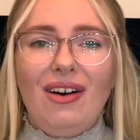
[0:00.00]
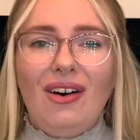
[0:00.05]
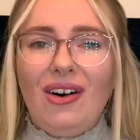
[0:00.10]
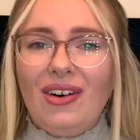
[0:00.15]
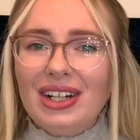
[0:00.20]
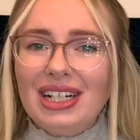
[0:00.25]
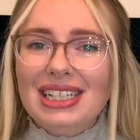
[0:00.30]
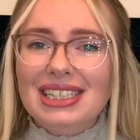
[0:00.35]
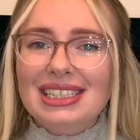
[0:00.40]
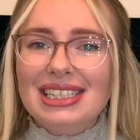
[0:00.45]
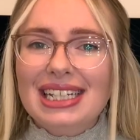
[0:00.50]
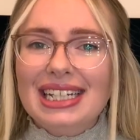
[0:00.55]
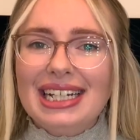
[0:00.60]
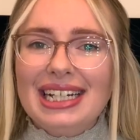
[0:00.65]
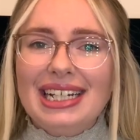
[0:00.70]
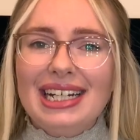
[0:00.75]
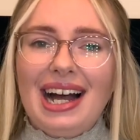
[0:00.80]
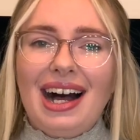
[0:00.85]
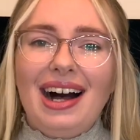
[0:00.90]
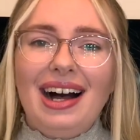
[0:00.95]

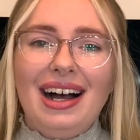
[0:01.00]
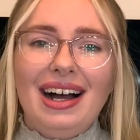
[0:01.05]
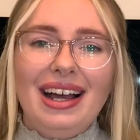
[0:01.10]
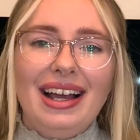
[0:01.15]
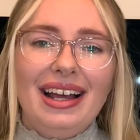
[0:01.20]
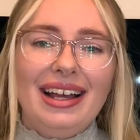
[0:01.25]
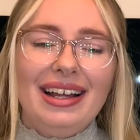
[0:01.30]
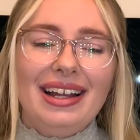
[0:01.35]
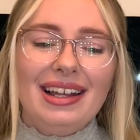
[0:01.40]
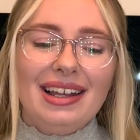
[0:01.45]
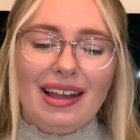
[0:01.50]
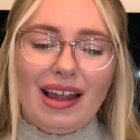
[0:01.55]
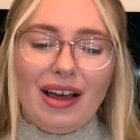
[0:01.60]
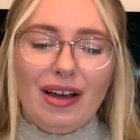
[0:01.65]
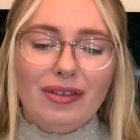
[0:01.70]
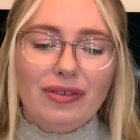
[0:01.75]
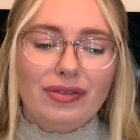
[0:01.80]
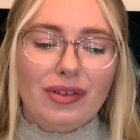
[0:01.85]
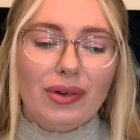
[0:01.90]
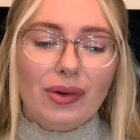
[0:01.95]
Honestly, I
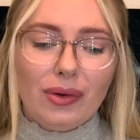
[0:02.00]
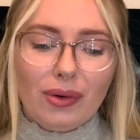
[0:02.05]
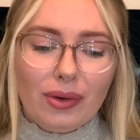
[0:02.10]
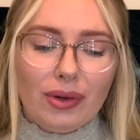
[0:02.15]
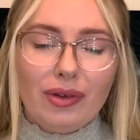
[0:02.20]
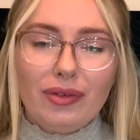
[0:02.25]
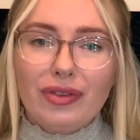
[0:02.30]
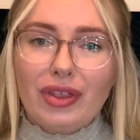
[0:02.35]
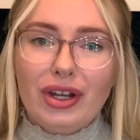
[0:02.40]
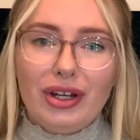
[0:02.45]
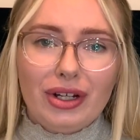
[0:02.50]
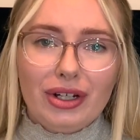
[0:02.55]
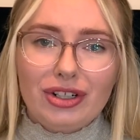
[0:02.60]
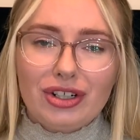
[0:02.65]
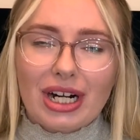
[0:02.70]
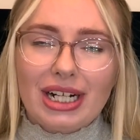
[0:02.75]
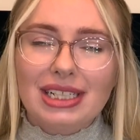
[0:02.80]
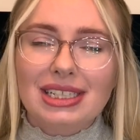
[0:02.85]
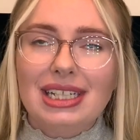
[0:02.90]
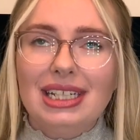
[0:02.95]
love all of the new
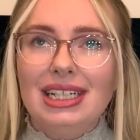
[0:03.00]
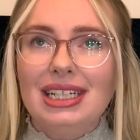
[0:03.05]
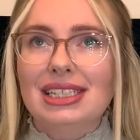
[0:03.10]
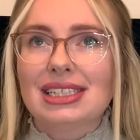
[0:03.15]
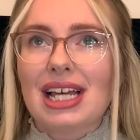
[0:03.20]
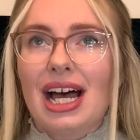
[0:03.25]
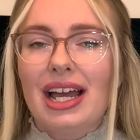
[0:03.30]
dresses.